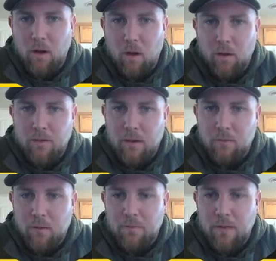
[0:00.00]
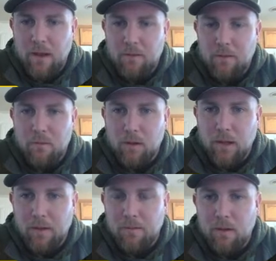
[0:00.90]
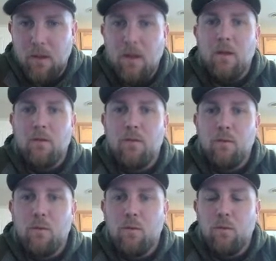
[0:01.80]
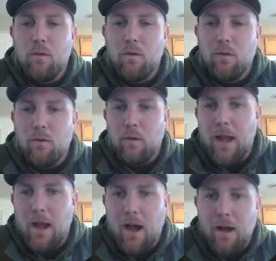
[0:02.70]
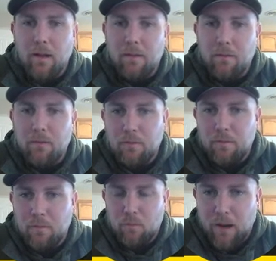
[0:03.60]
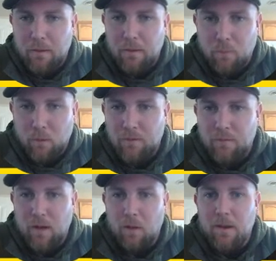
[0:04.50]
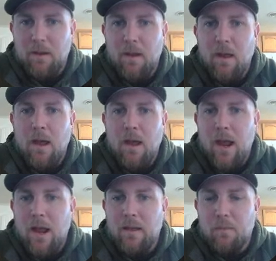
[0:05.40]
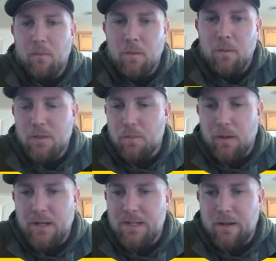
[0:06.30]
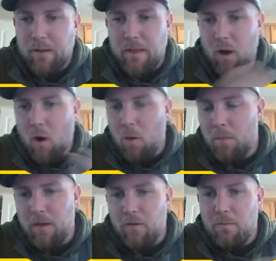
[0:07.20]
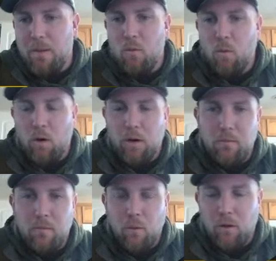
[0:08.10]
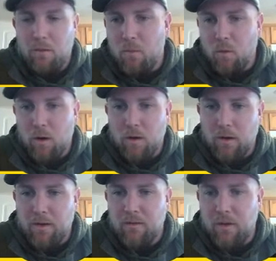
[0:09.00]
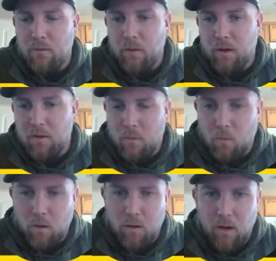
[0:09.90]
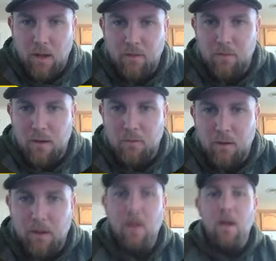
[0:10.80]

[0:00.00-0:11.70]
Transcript: concentric phase of your lift to create higher levels of rate of force development. And this pretty much brings everything home that you've been working for. You've been working on eccentric, you've been working on isometric,